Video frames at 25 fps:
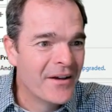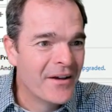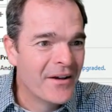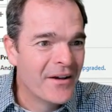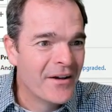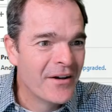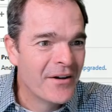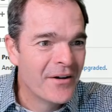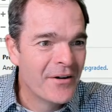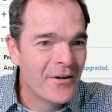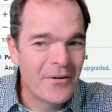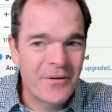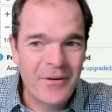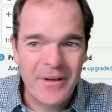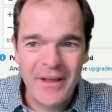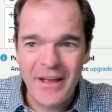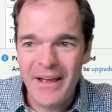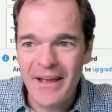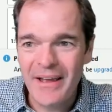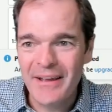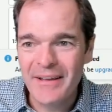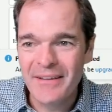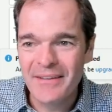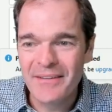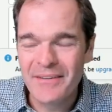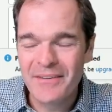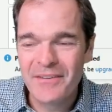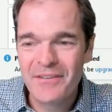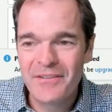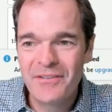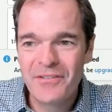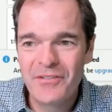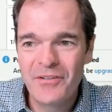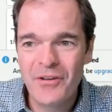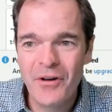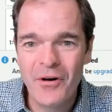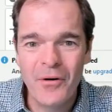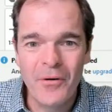Okay,
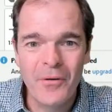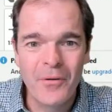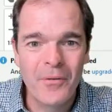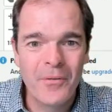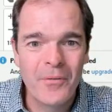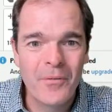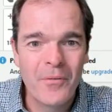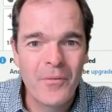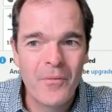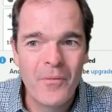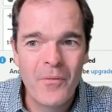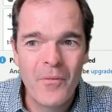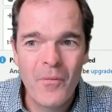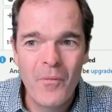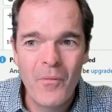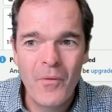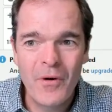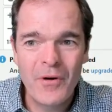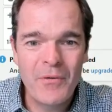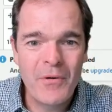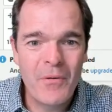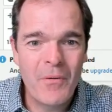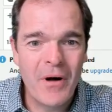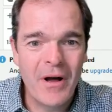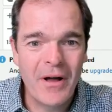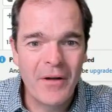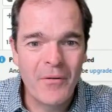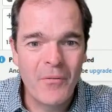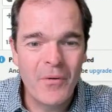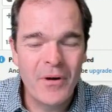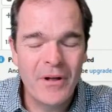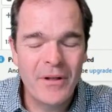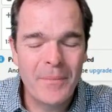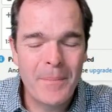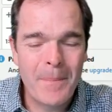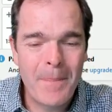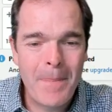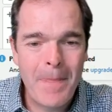so what do we want?
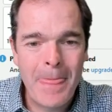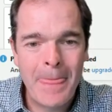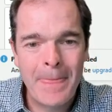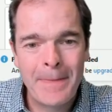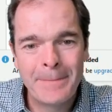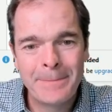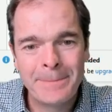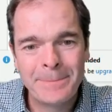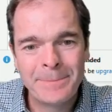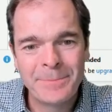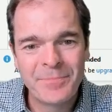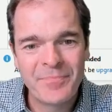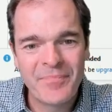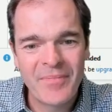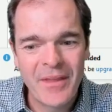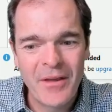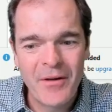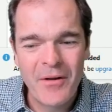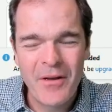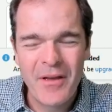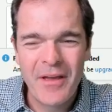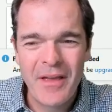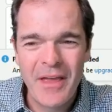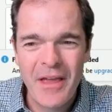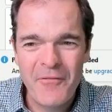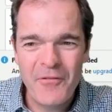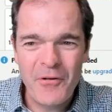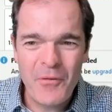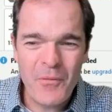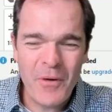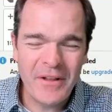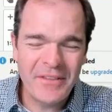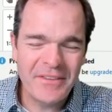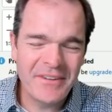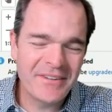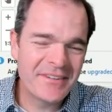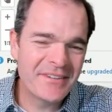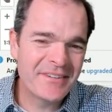Well, if we
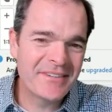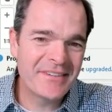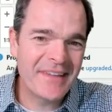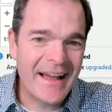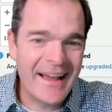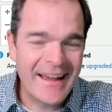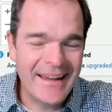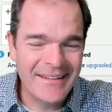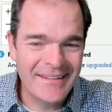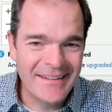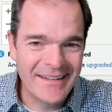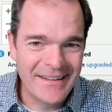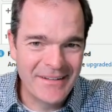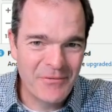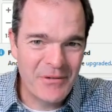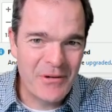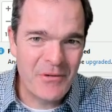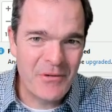want to style it, we want